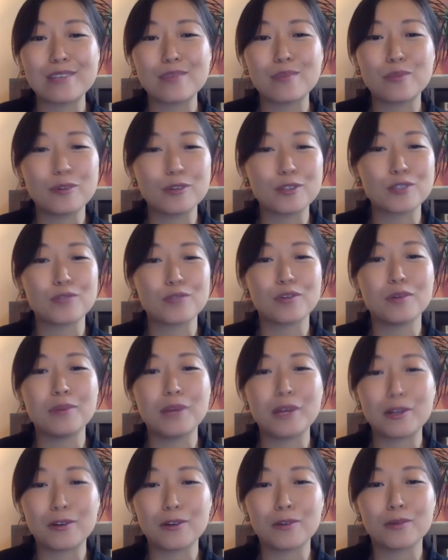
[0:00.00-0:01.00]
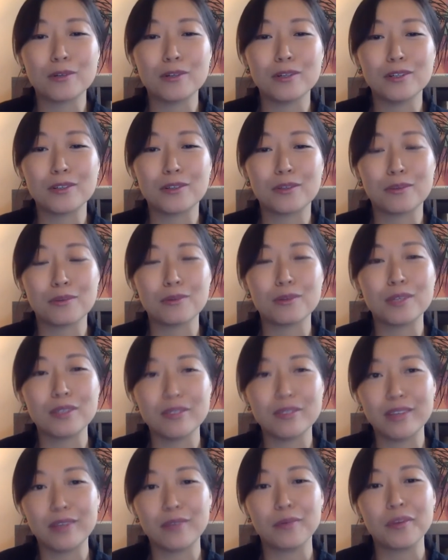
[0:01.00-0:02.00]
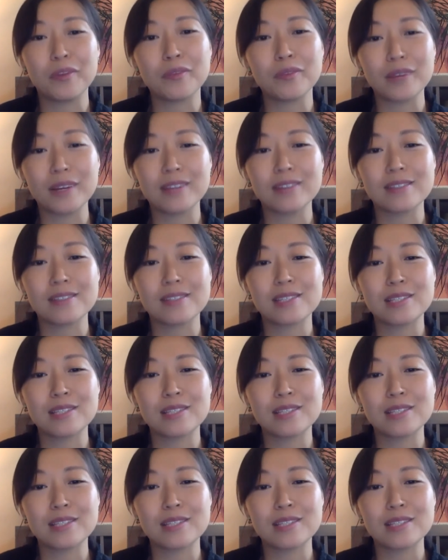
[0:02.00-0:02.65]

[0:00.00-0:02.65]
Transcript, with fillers: and push for a better world through giving with friends.